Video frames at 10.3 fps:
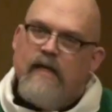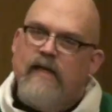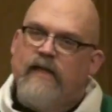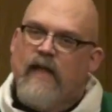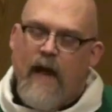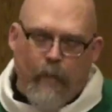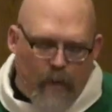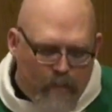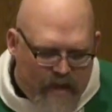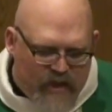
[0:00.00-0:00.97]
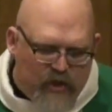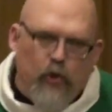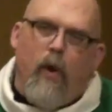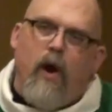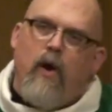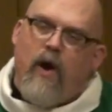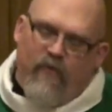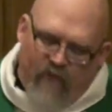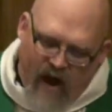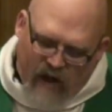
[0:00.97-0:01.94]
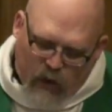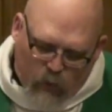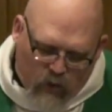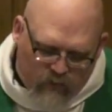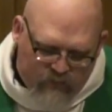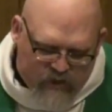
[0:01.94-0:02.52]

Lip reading: a disciple means you are a follower